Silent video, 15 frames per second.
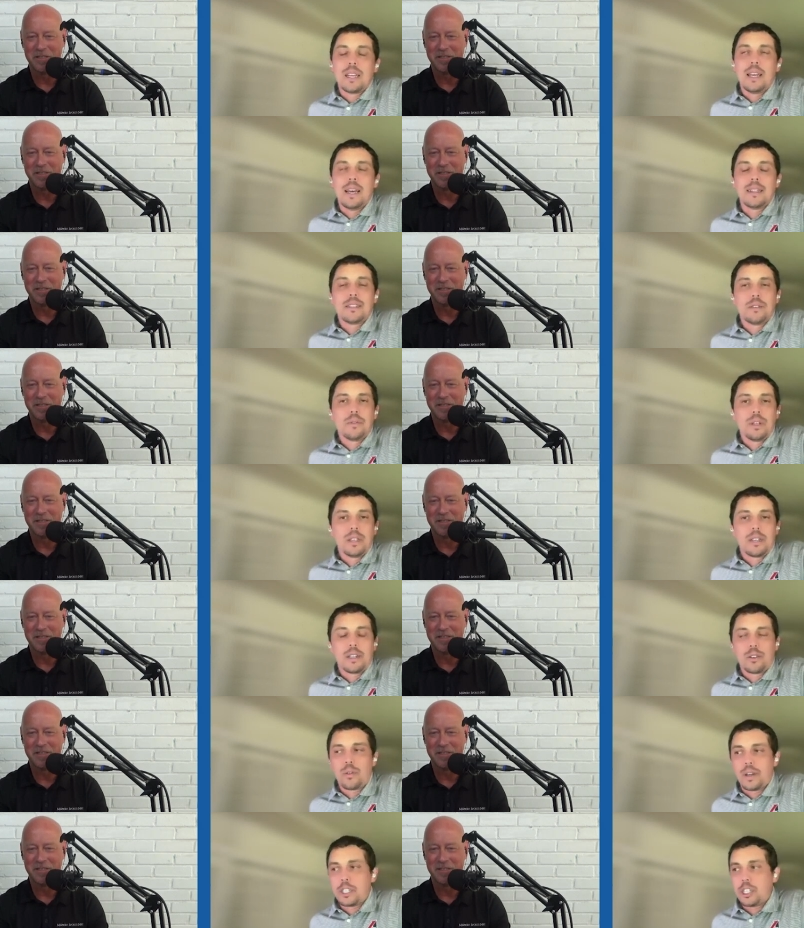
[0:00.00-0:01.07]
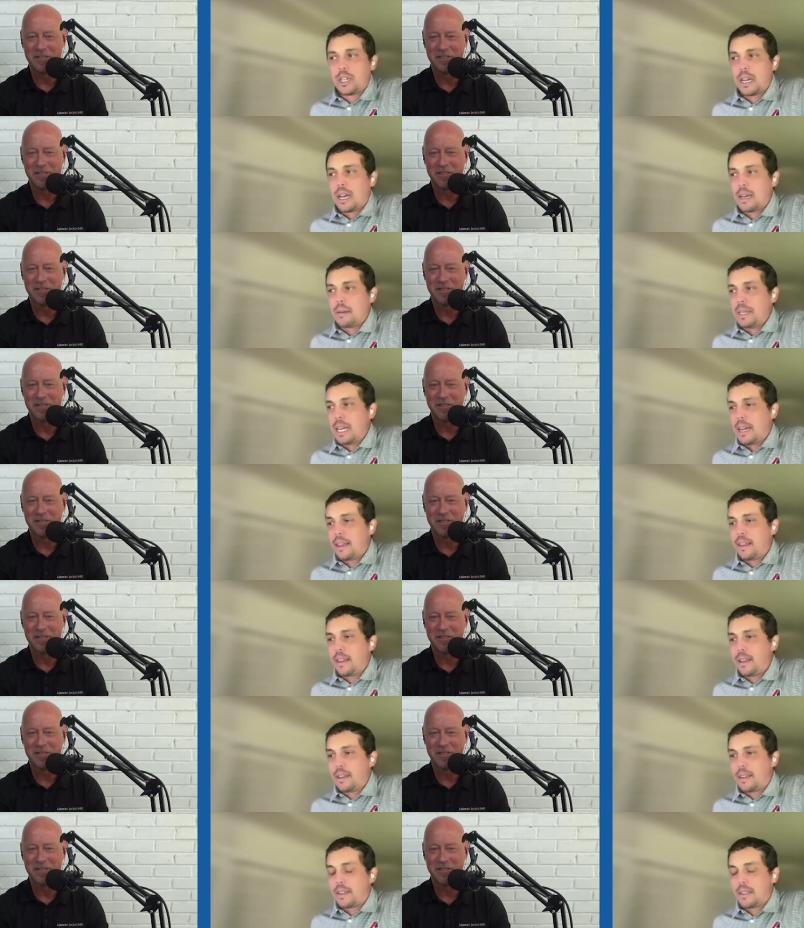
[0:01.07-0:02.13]
Speaker 1: Yeah, that's a really good question. I, I mean, I
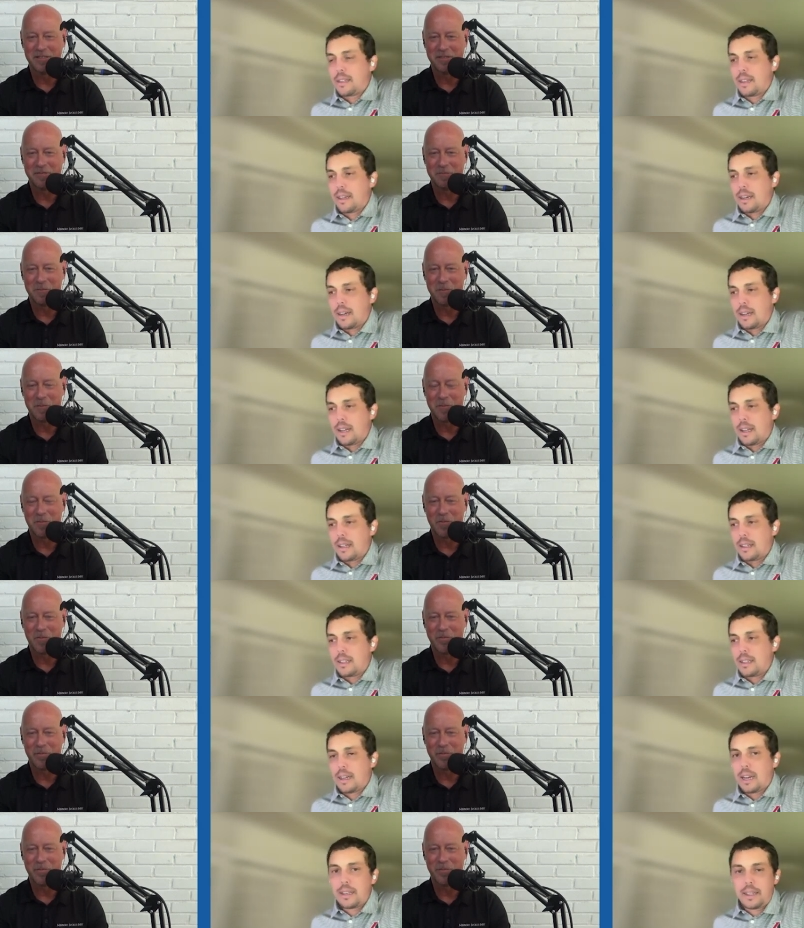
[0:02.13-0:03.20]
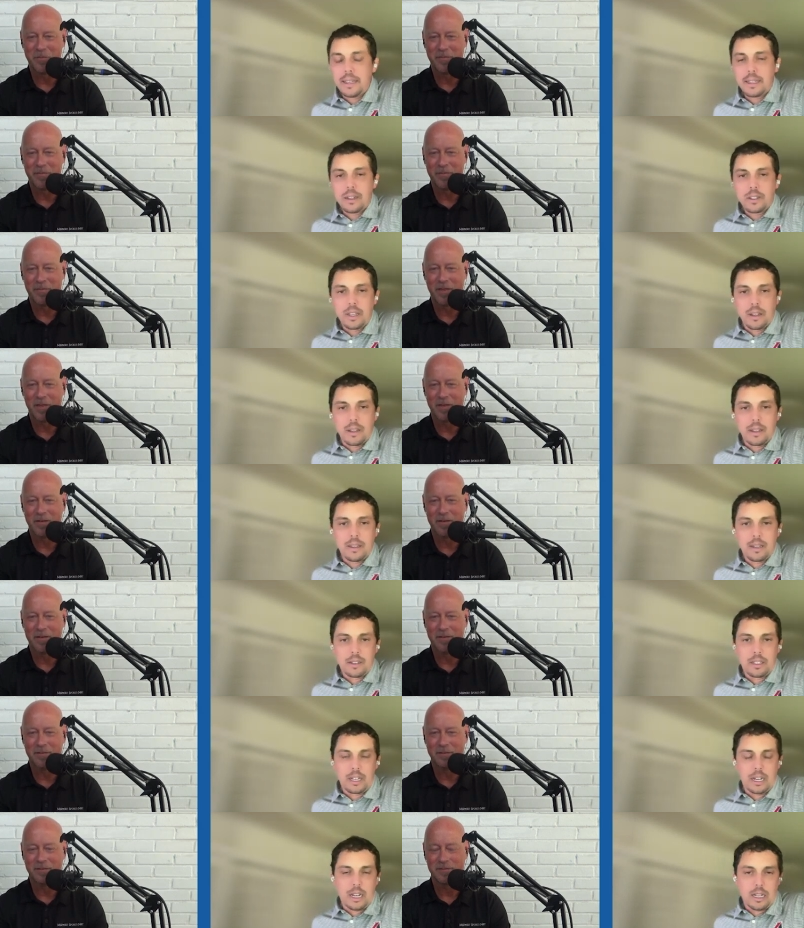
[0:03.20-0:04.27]
think. Uh, I think there's a there's
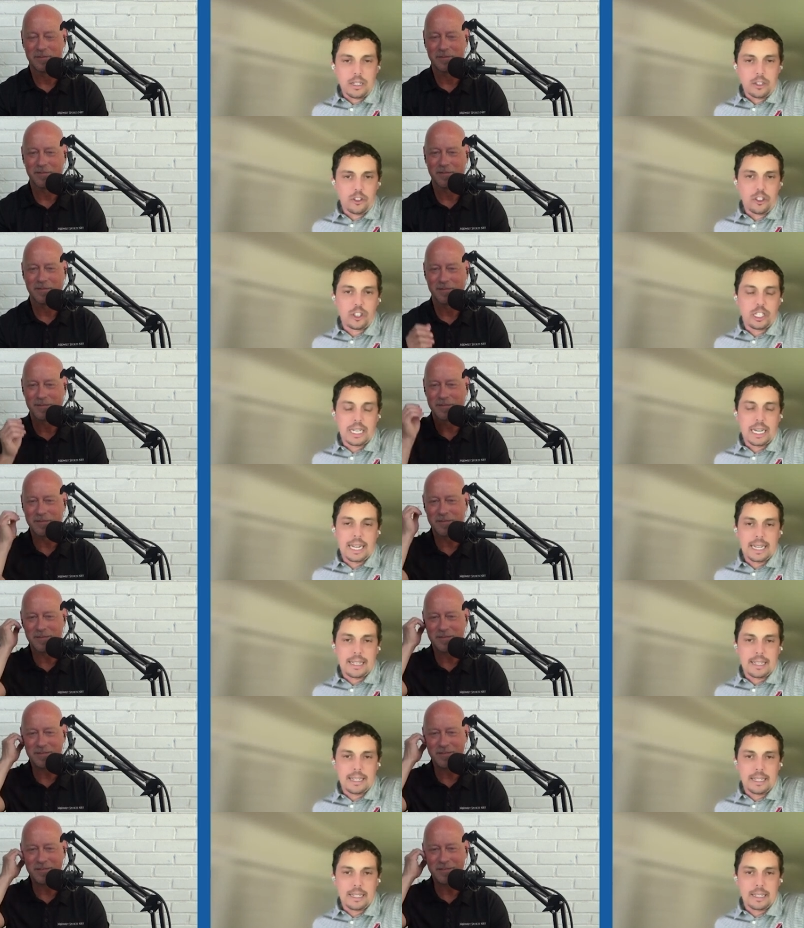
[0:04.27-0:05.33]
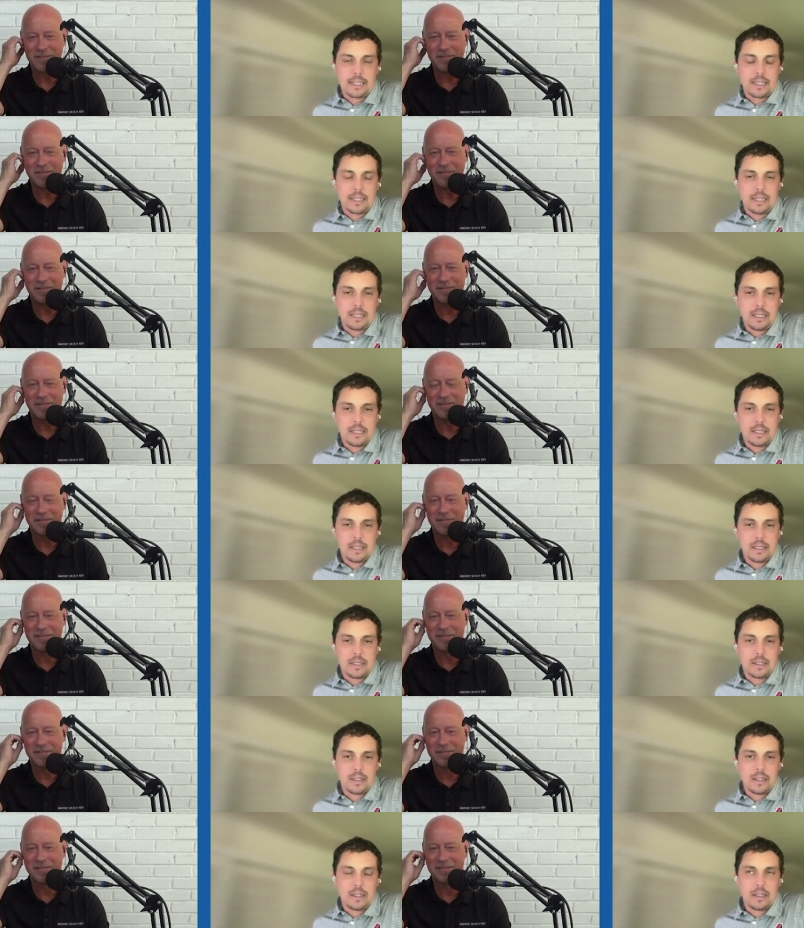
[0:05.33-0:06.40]
an understanding
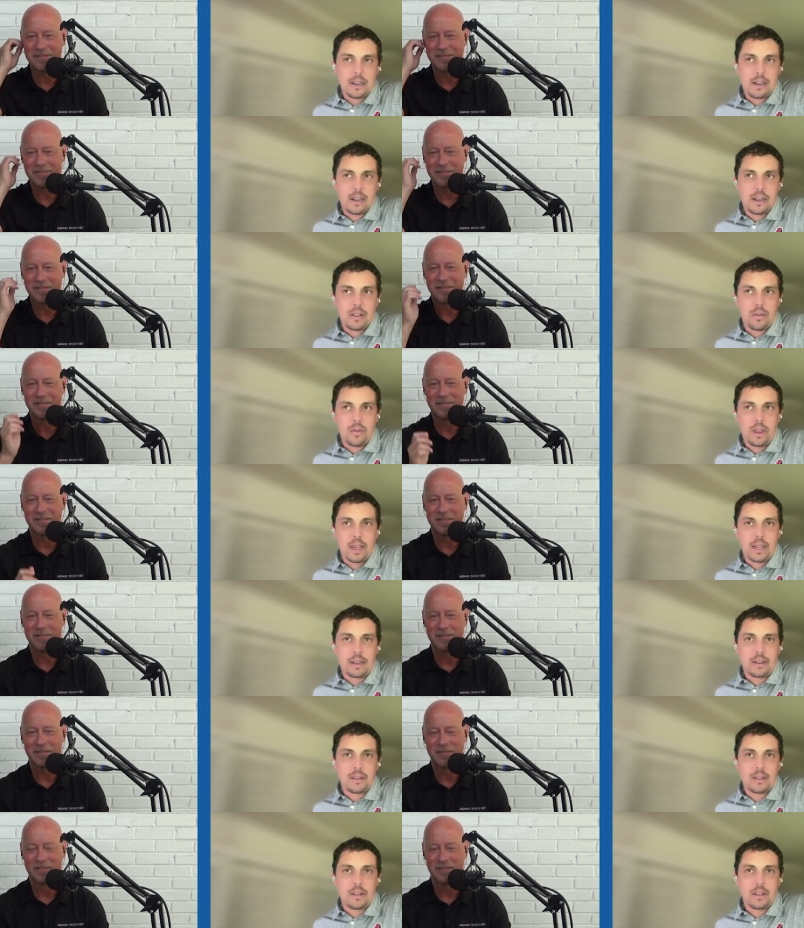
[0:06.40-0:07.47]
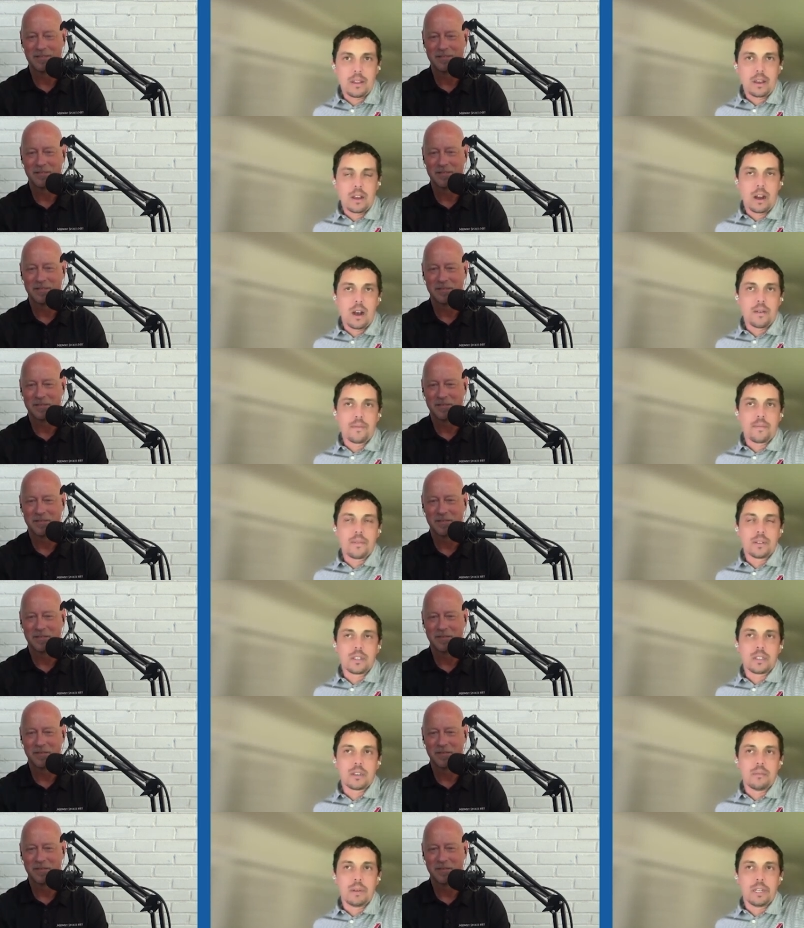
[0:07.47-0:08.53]
that the conference
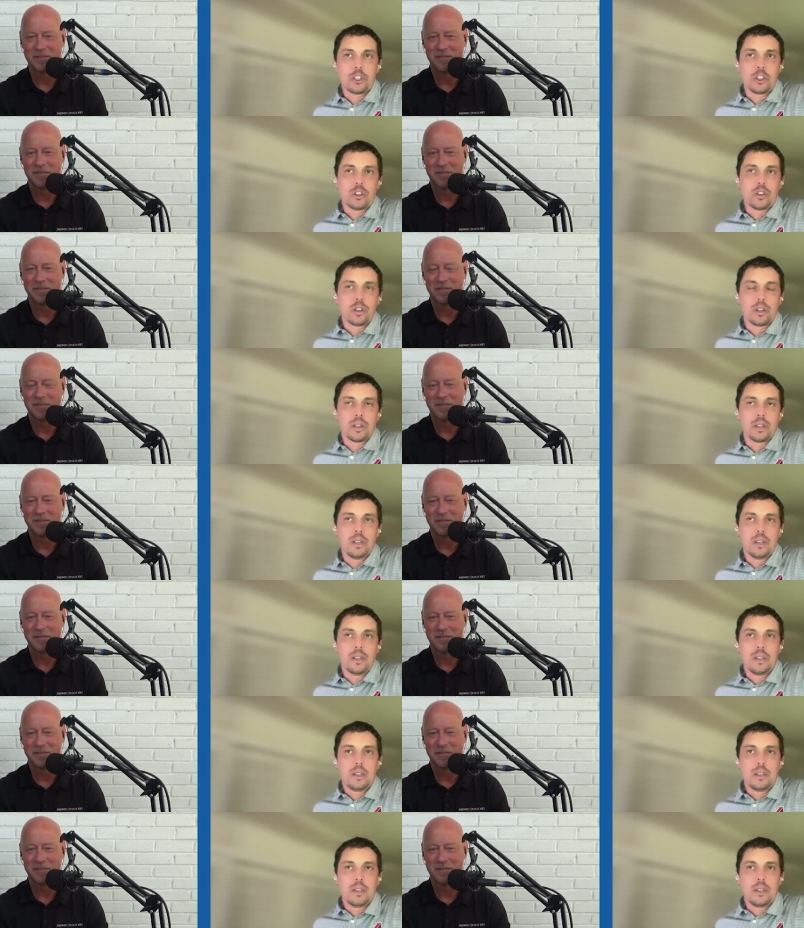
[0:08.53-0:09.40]
commissioner